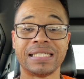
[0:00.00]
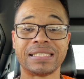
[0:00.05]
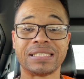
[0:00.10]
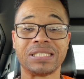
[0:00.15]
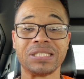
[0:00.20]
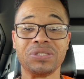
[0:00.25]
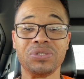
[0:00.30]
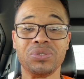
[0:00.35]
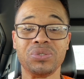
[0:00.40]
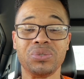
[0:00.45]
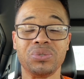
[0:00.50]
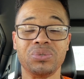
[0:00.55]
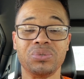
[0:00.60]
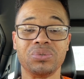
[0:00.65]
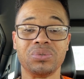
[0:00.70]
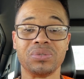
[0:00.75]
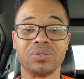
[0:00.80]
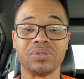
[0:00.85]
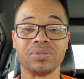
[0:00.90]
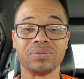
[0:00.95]

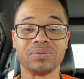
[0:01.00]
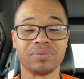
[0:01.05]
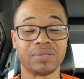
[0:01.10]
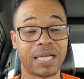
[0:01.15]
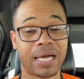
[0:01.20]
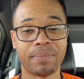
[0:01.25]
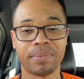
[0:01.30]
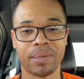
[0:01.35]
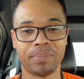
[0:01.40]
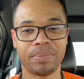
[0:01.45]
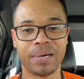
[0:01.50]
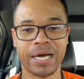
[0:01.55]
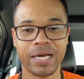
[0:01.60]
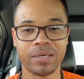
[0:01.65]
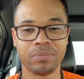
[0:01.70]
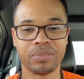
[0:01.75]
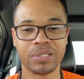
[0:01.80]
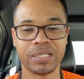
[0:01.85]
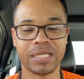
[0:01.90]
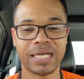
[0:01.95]
to not my body,
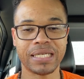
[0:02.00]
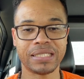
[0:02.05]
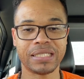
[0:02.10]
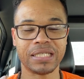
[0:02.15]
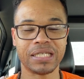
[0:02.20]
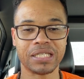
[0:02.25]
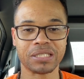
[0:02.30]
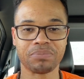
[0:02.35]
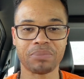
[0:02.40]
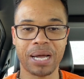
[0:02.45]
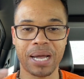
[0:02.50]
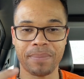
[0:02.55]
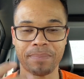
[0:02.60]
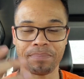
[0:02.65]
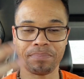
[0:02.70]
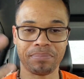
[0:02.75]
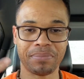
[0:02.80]
but that does my